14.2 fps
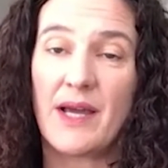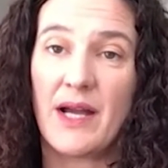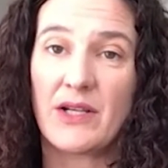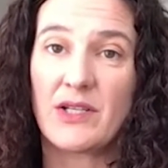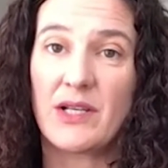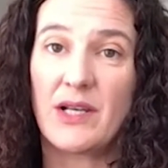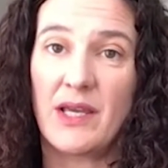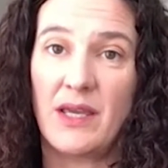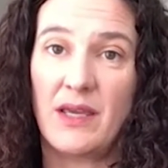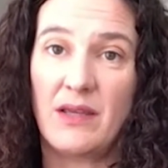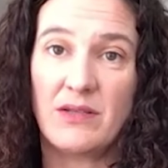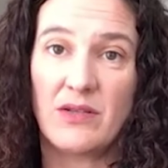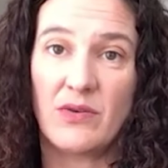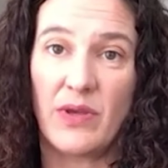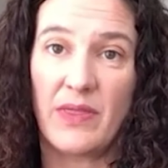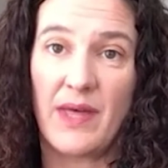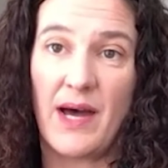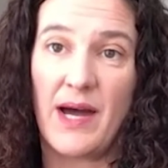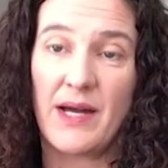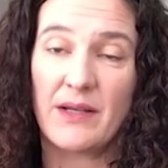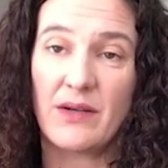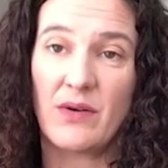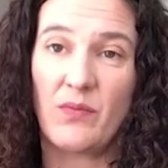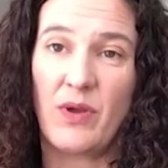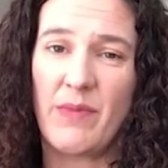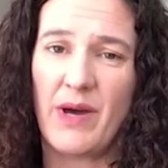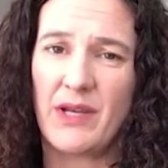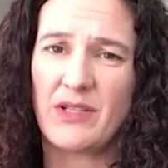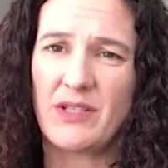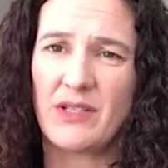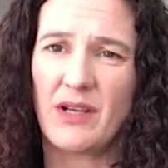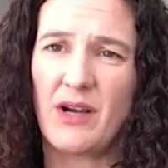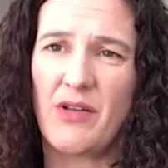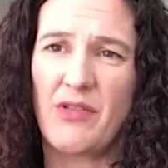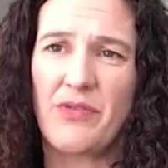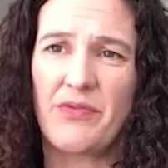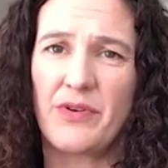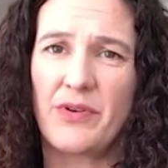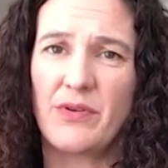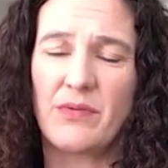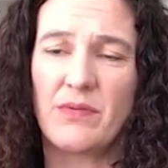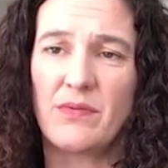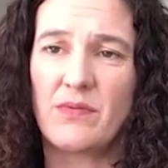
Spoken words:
actually doing that, we managed to cut through